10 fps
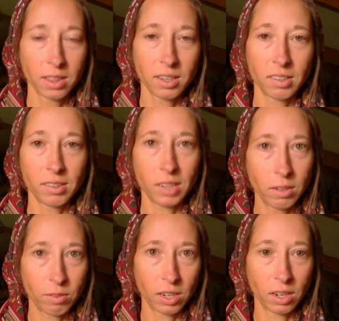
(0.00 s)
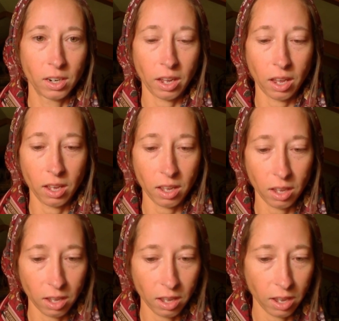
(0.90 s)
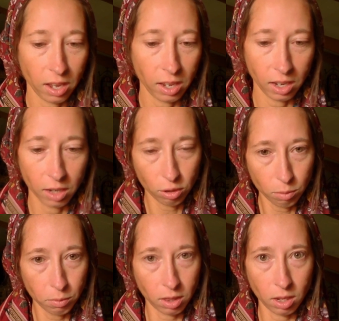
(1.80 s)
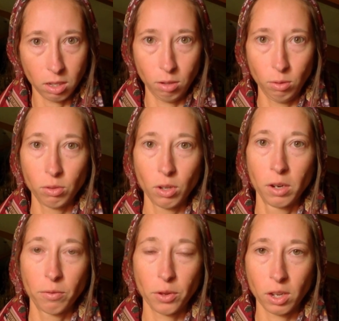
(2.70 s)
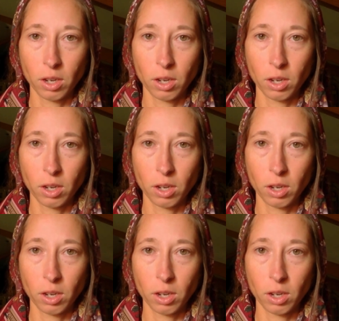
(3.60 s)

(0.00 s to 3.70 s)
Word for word: This is even a, a term that they use for